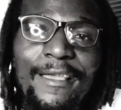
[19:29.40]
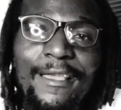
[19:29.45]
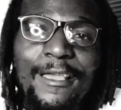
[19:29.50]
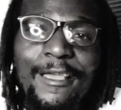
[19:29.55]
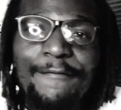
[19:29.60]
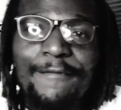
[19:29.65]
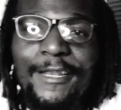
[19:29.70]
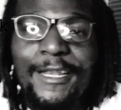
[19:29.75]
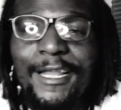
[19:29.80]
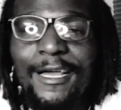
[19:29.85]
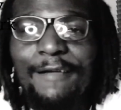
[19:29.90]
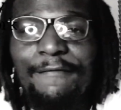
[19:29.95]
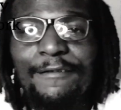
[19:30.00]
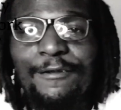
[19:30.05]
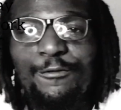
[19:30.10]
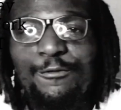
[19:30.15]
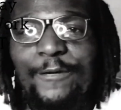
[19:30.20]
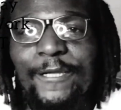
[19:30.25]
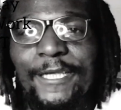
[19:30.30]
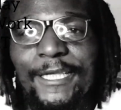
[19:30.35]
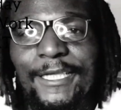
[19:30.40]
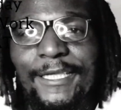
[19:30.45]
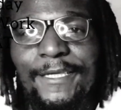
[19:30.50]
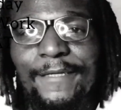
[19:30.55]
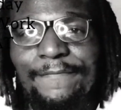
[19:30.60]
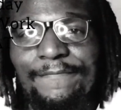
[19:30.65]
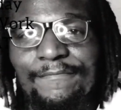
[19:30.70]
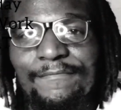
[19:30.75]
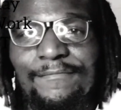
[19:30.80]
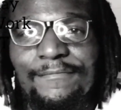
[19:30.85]
Have a lovely week
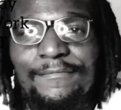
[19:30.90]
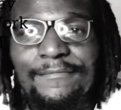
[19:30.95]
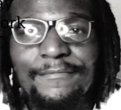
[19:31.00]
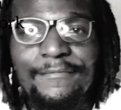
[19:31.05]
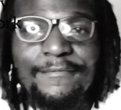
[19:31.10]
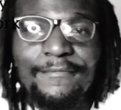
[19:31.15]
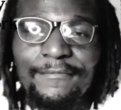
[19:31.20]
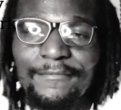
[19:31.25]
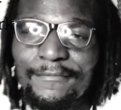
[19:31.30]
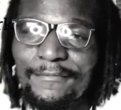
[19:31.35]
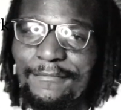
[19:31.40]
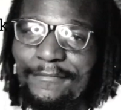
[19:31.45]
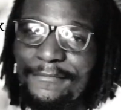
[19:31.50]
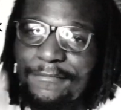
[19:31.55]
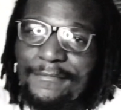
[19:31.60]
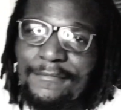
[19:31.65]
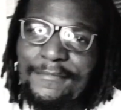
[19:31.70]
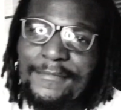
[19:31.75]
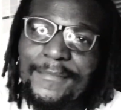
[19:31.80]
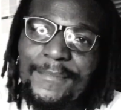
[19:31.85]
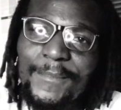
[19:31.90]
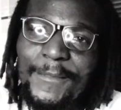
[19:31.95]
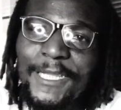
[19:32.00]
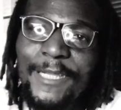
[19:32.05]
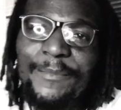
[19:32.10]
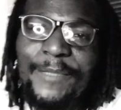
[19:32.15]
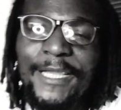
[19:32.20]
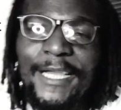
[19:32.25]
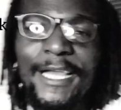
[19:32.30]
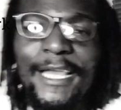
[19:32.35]

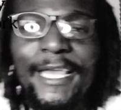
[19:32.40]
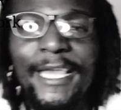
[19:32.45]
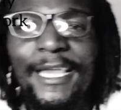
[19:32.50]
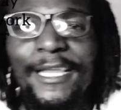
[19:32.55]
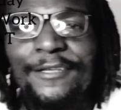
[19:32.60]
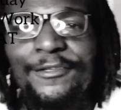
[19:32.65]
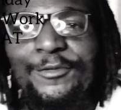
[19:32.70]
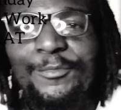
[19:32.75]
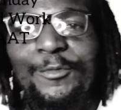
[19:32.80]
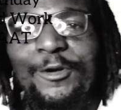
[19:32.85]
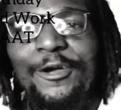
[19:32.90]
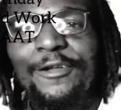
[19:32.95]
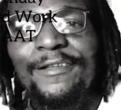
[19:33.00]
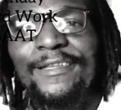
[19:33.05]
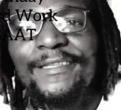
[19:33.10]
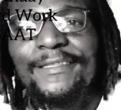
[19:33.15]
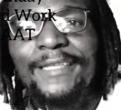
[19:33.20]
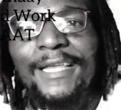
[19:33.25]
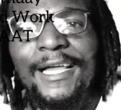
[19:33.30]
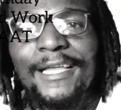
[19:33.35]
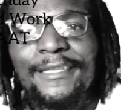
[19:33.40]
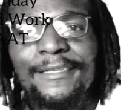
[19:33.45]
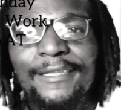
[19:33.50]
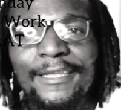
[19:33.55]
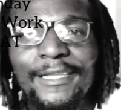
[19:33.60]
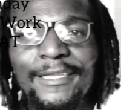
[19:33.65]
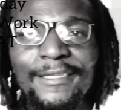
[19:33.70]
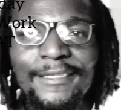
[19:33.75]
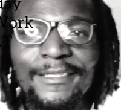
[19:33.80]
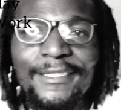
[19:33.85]
coming ahead. Tomorrow is
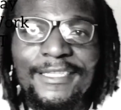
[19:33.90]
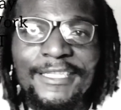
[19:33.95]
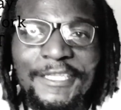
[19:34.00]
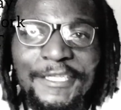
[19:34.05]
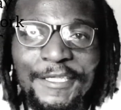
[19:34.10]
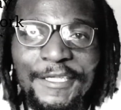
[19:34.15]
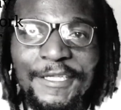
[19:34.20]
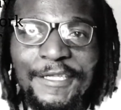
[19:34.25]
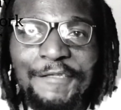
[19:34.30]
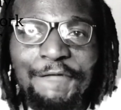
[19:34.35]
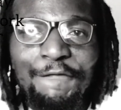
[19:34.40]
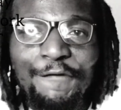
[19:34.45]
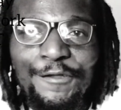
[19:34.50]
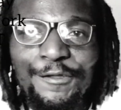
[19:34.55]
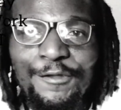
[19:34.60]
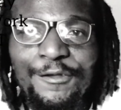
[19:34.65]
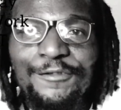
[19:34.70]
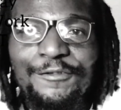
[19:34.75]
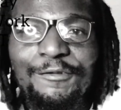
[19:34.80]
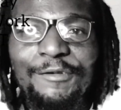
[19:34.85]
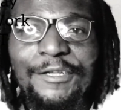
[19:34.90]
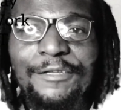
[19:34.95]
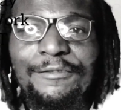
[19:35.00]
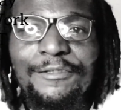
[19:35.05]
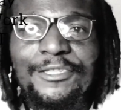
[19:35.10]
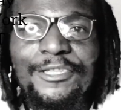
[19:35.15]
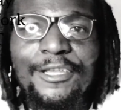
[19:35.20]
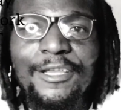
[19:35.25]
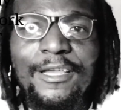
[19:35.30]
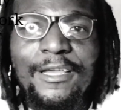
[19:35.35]
Sunday. For those going
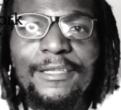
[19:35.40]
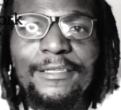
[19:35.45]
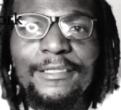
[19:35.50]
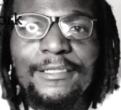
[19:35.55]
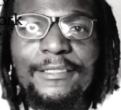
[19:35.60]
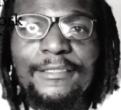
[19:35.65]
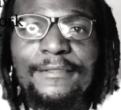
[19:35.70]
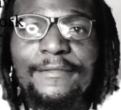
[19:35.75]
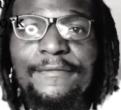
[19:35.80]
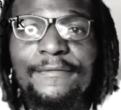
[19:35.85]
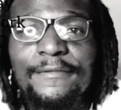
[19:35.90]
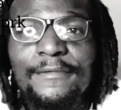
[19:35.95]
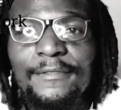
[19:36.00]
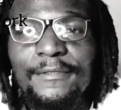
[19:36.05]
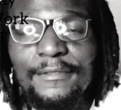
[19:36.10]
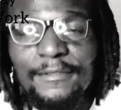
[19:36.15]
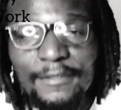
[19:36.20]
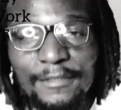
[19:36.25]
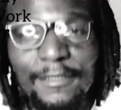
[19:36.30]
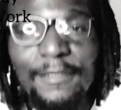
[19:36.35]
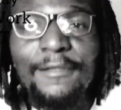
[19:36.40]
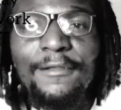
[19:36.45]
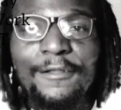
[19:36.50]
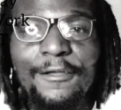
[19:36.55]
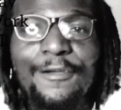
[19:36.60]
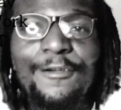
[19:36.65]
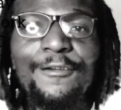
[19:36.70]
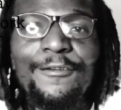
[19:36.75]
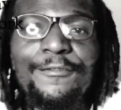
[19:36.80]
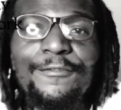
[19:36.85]
to church, you
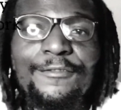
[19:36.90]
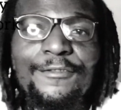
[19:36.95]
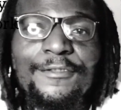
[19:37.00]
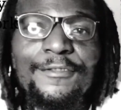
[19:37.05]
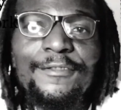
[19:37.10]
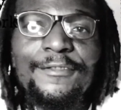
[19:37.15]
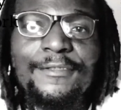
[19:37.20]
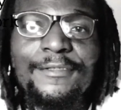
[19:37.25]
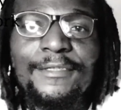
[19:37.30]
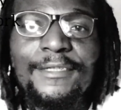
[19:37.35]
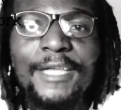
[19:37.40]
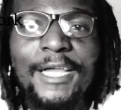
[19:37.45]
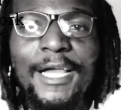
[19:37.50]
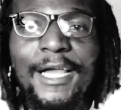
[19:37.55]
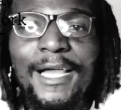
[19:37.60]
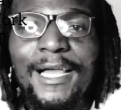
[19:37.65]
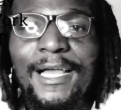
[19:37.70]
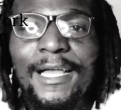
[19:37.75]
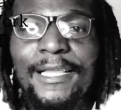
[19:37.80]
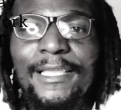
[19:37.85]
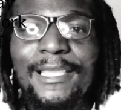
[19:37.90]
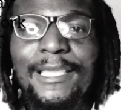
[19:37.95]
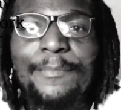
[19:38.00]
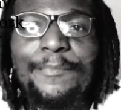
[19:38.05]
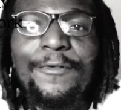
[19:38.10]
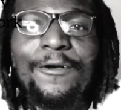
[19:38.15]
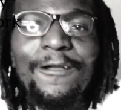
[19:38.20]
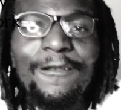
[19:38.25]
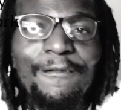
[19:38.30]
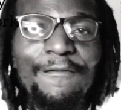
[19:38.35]
know,
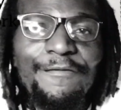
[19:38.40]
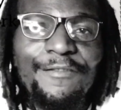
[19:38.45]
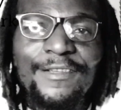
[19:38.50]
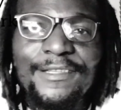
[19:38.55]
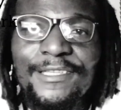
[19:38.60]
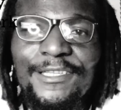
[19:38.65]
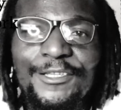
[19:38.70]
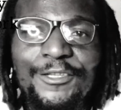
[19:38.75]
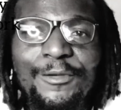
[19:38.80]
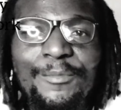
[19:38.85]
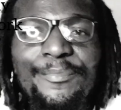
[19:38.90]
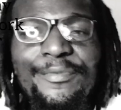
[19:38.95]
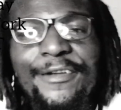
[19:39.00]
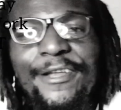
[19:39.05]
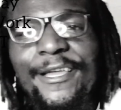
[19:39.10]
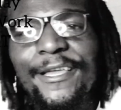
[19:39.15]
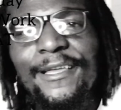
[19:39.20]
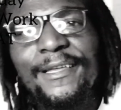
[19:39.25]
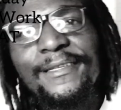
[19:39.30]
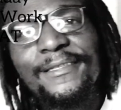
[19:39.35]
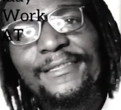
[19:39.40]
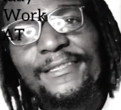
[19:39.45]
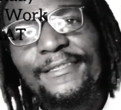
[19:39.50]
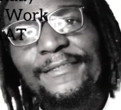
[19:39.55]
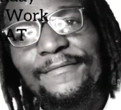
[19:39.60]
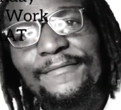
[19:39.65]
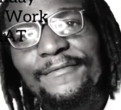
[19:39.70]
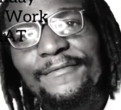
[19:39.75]
keep all of us in your prayers.